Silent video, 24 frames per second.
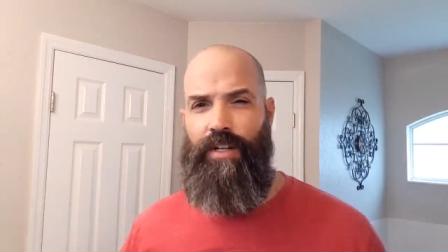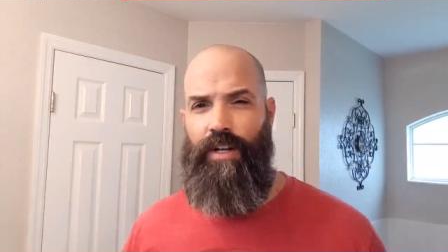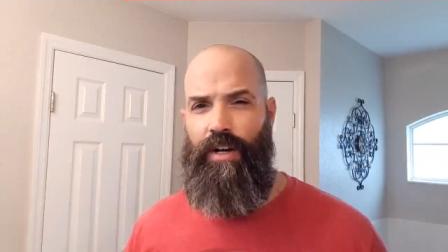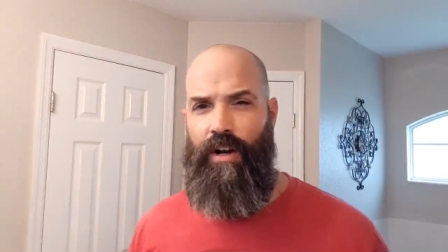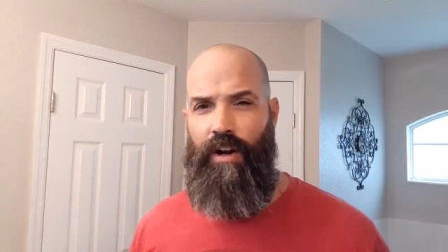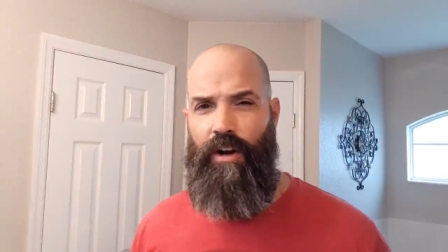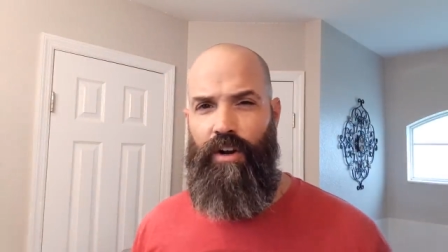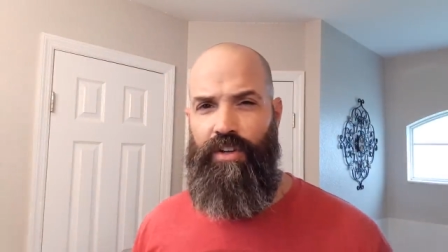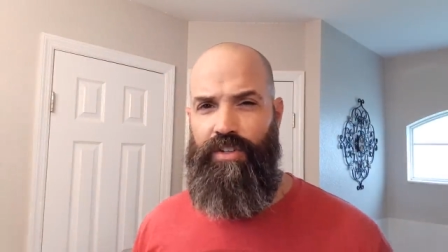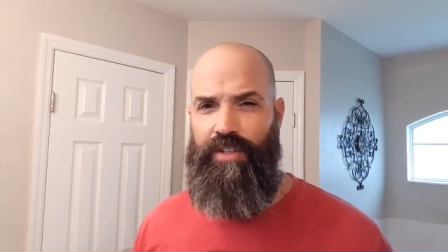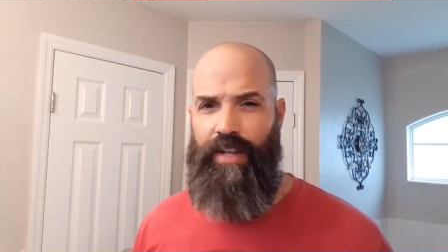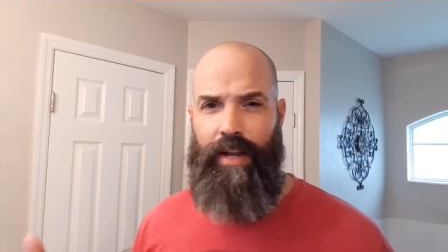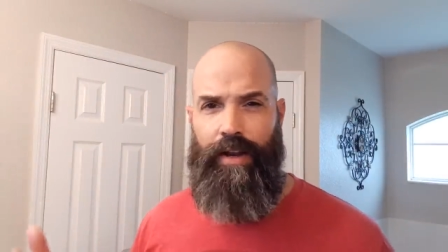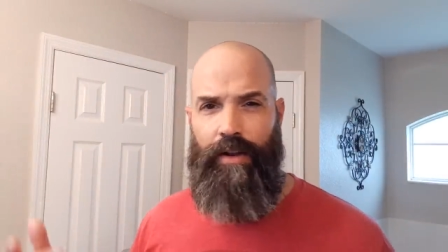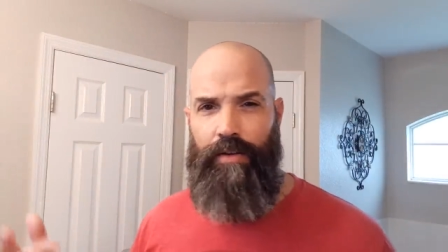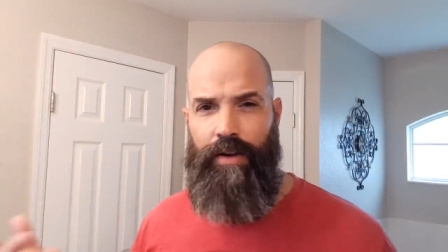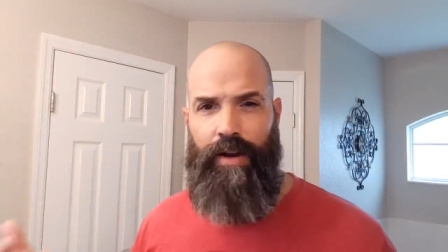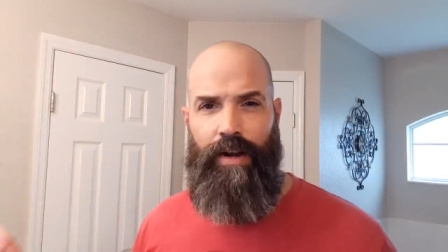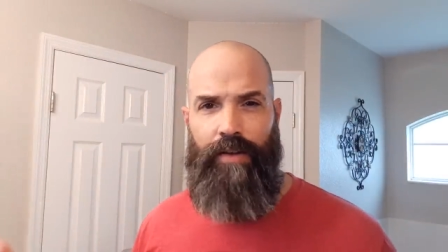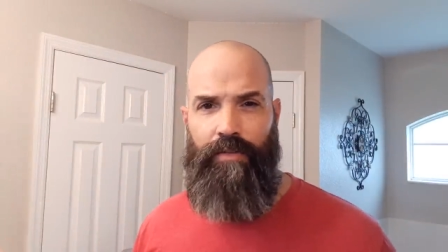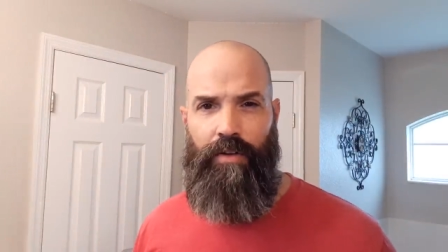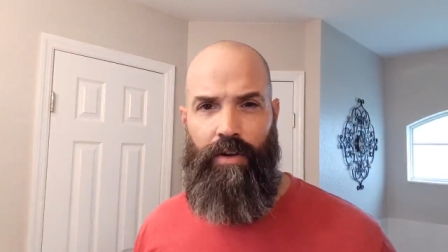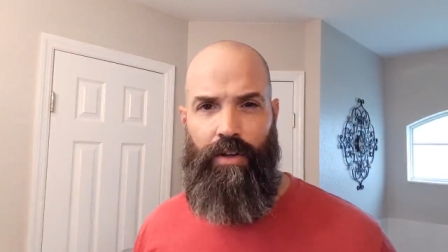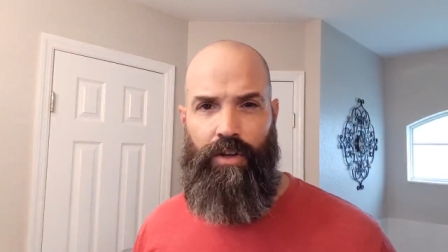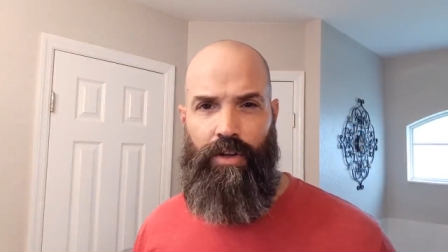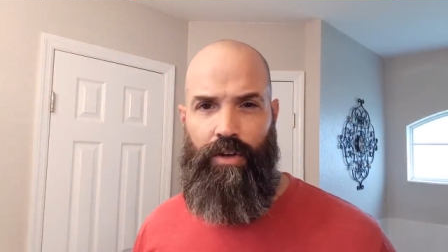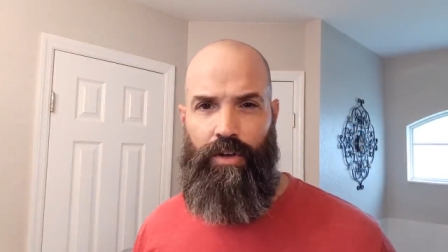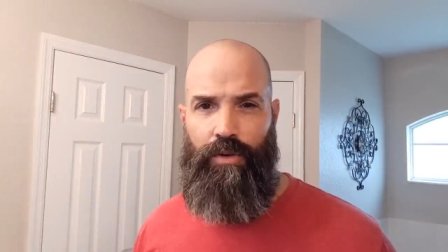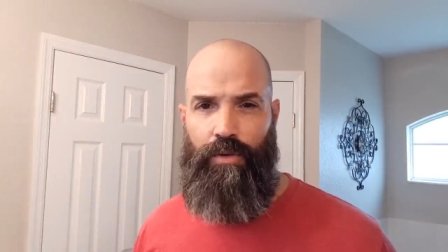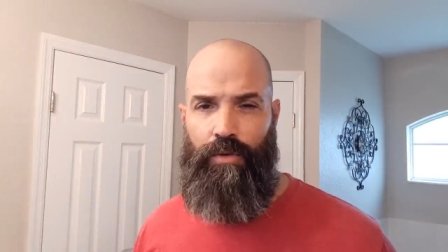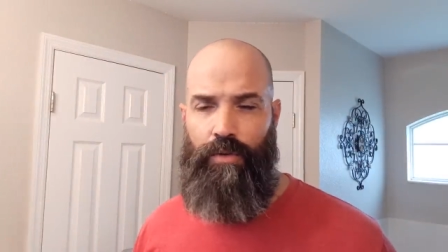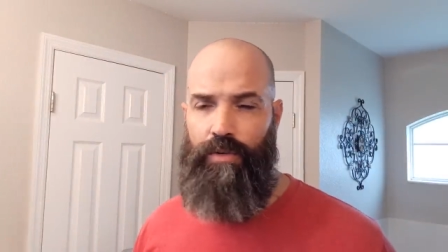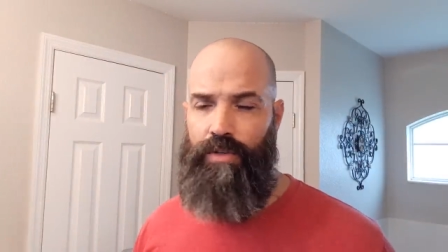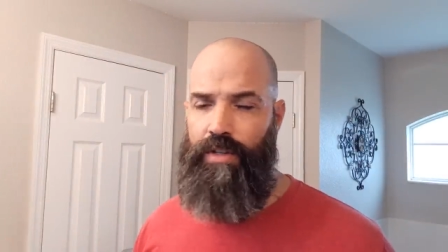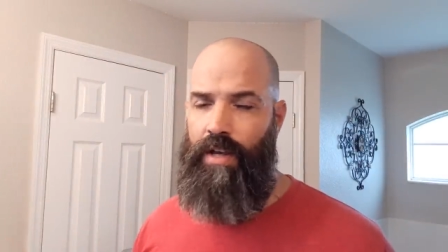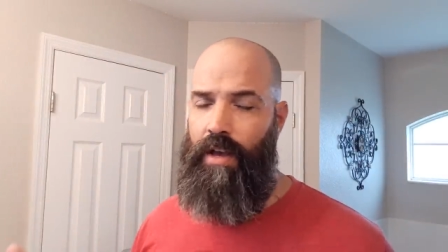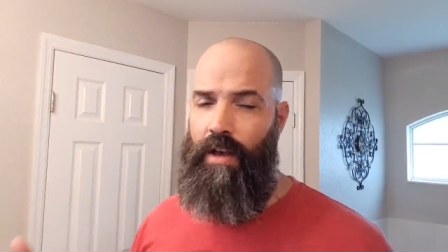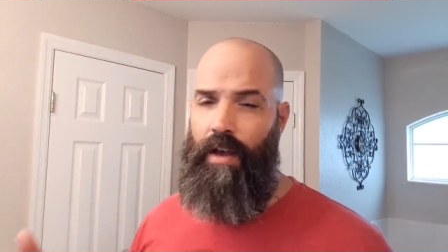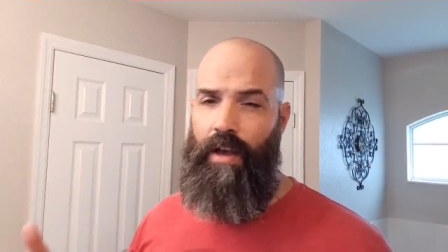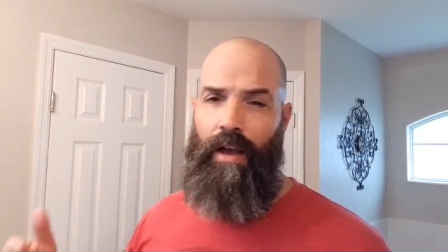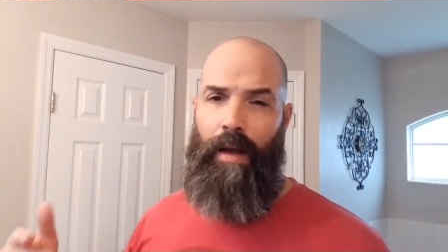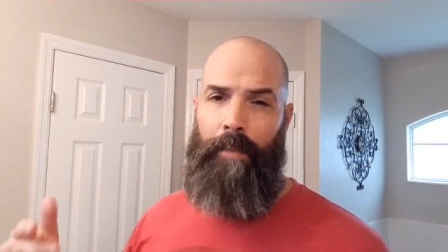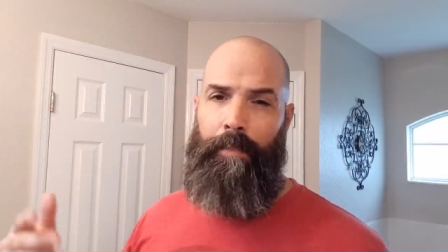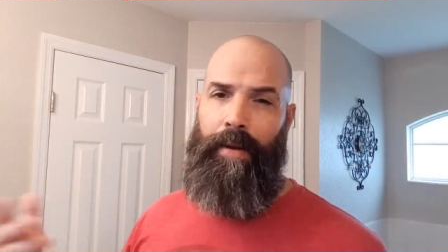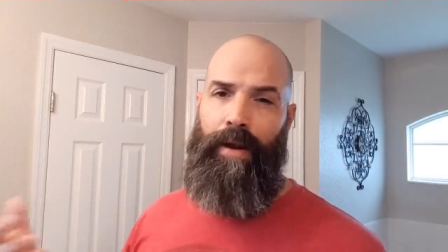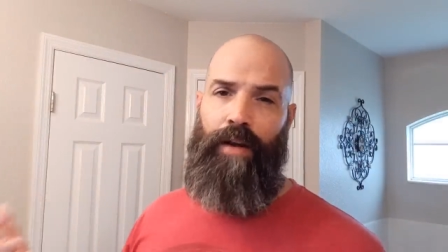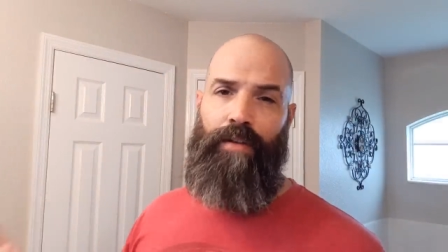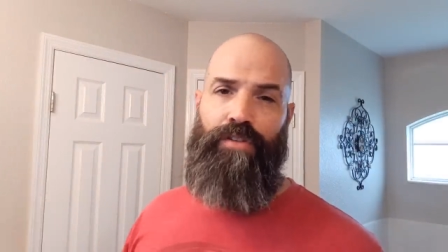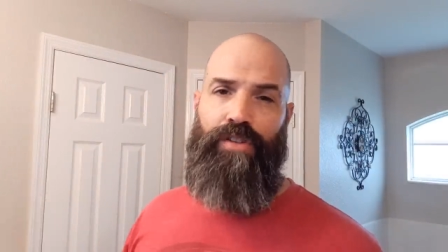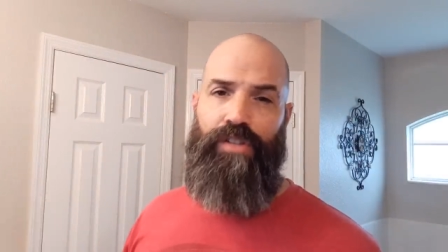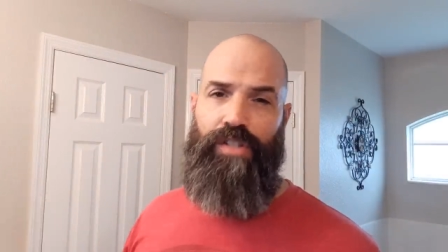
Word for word: guards I don't ever use. A pair of